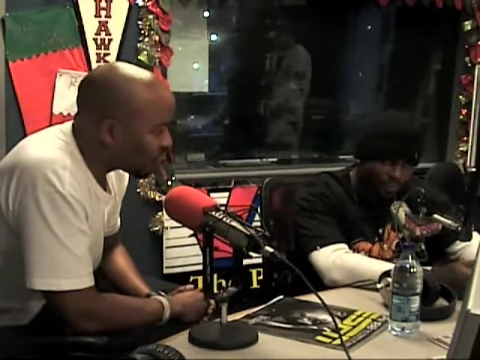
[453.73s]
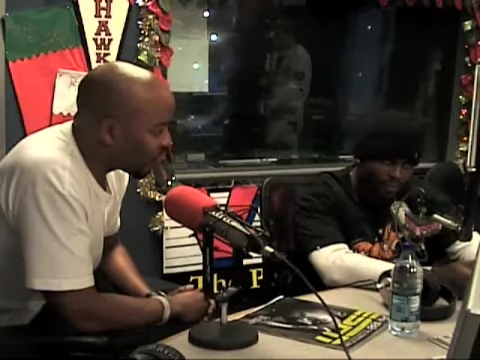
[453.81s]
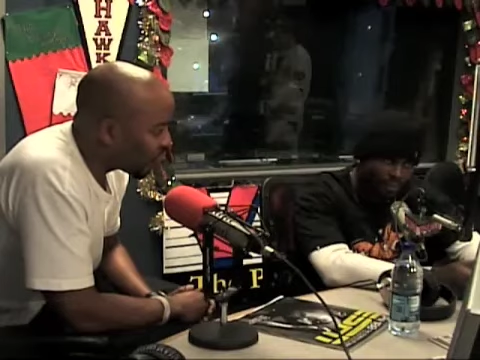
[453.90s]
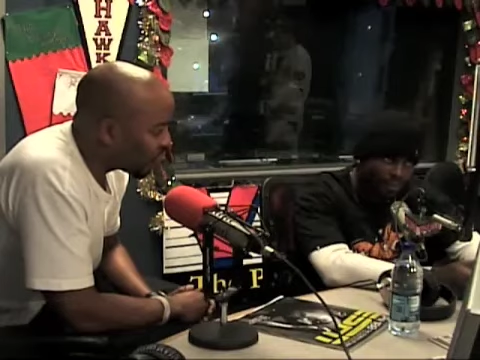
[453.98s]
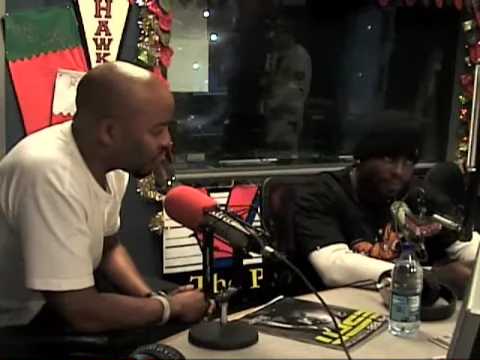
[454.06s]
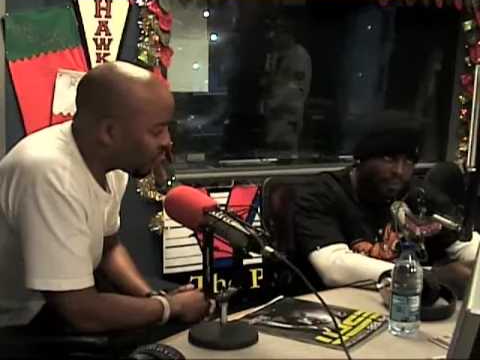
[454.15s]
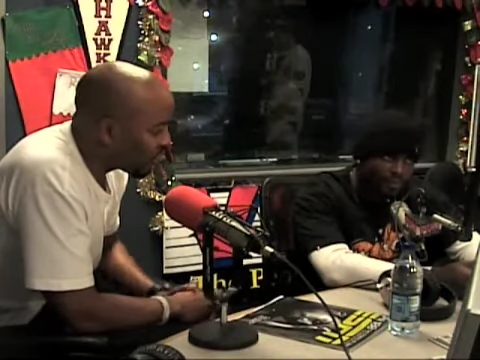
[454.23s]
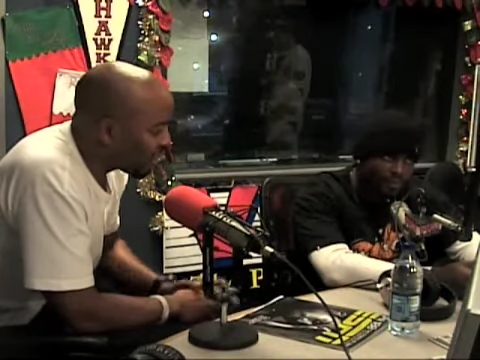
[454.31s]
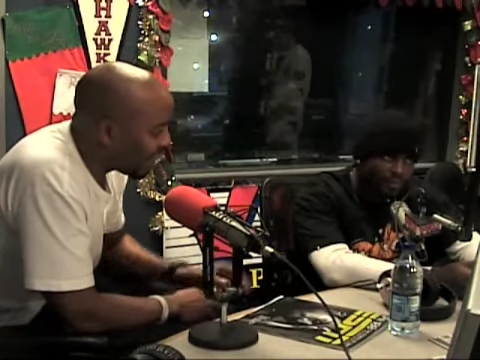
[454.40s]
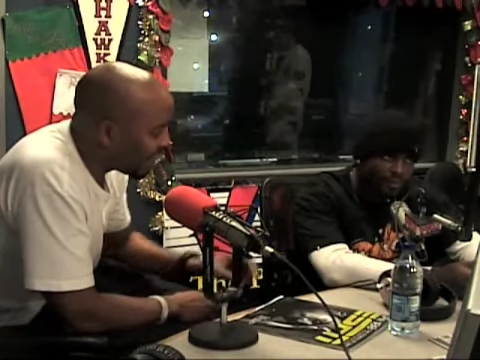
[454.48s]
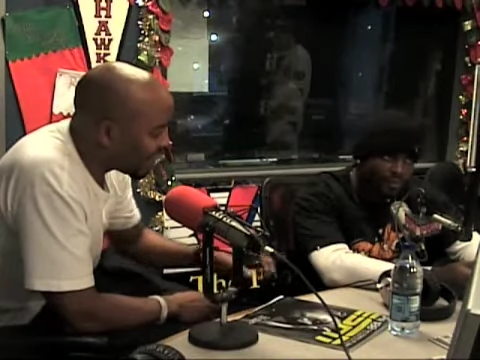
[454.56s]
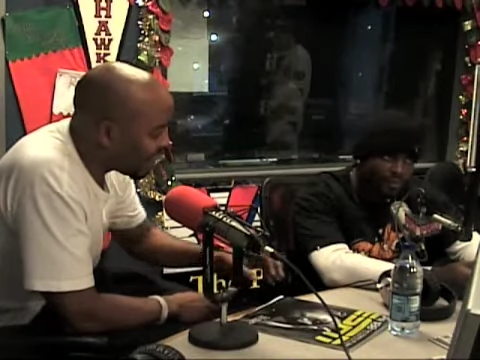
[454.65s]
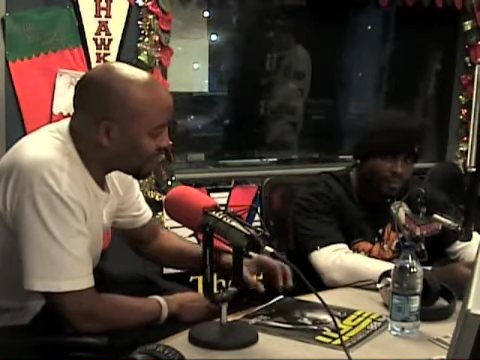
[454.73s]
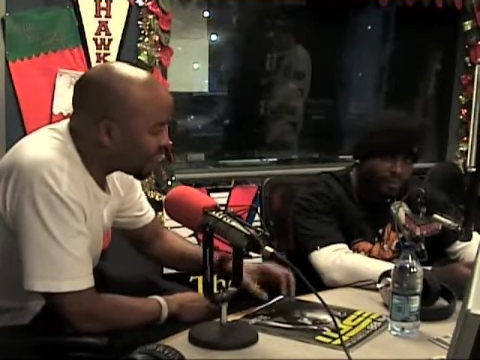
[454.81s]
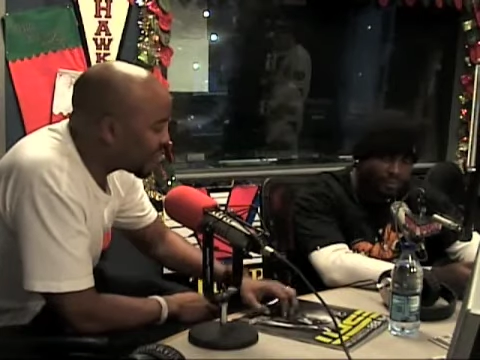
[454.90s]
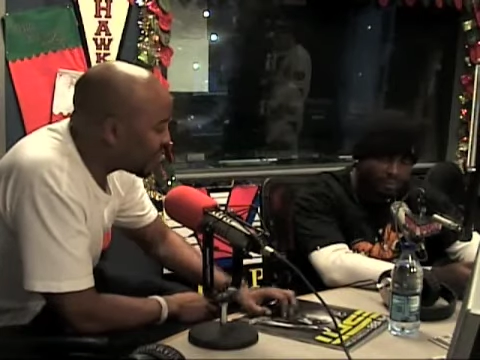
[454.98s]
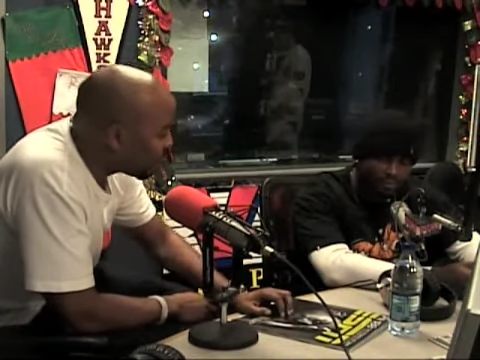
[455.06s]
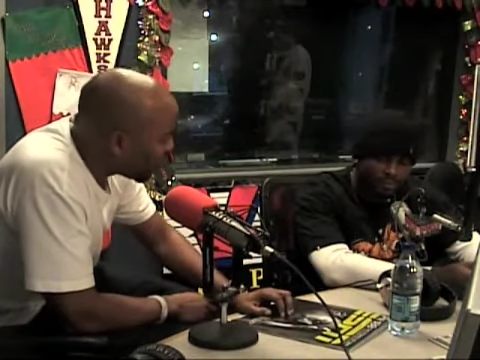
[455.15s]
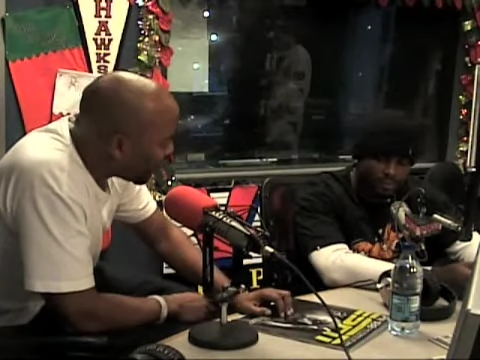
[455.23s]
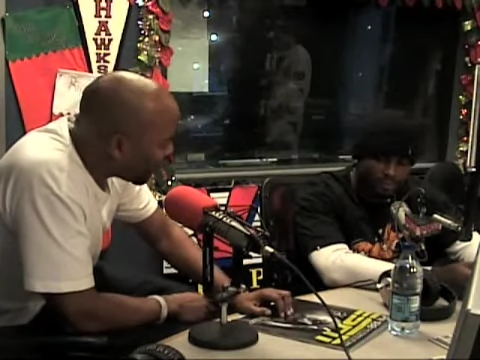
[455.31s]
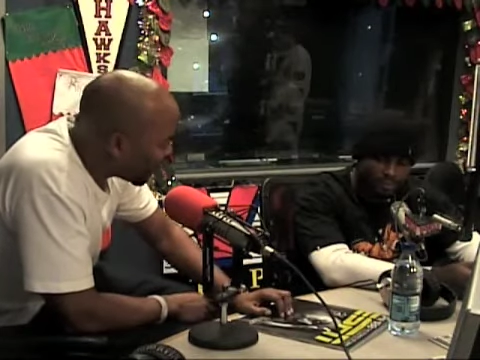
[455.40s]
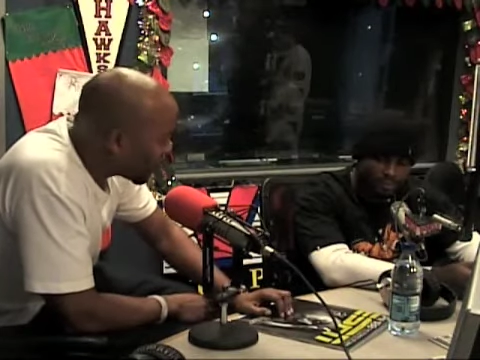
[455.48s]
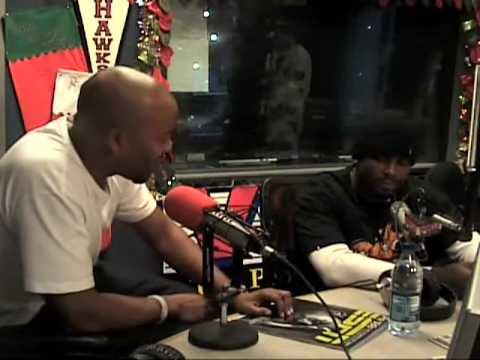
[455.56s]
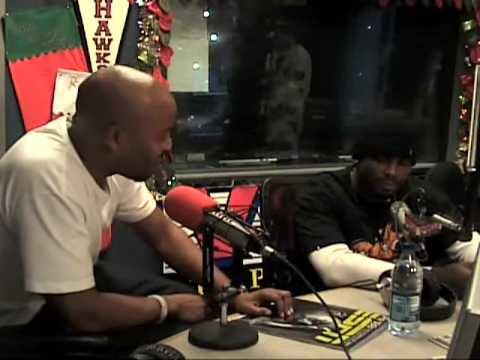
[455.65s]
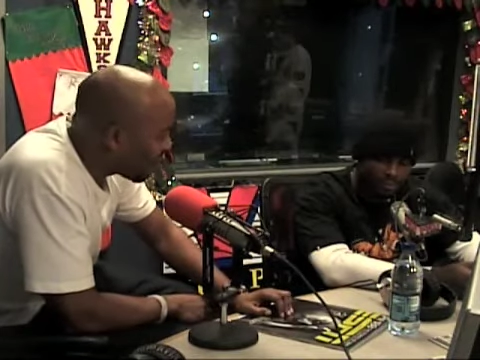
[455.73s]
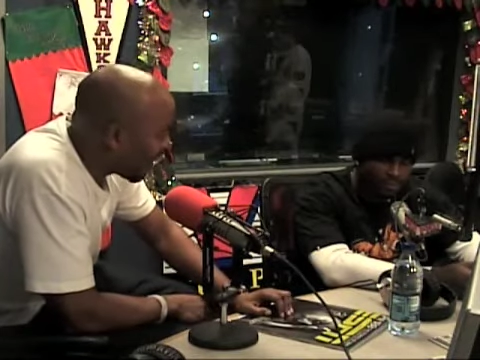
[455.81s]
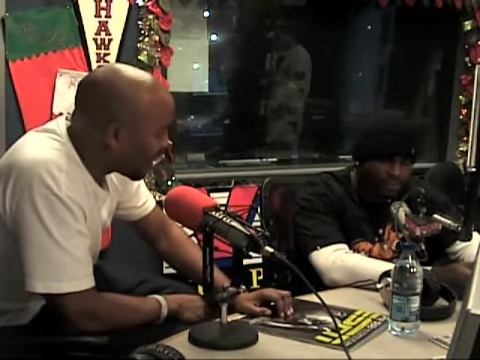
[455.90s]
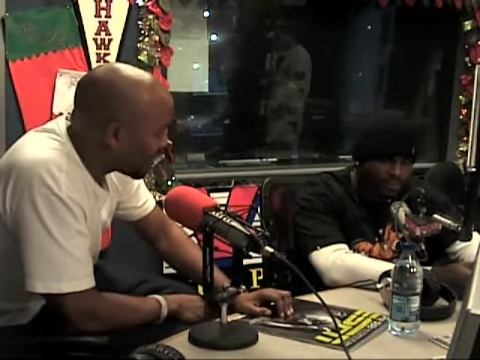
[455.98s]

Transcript: where you were at that particular point when we come back?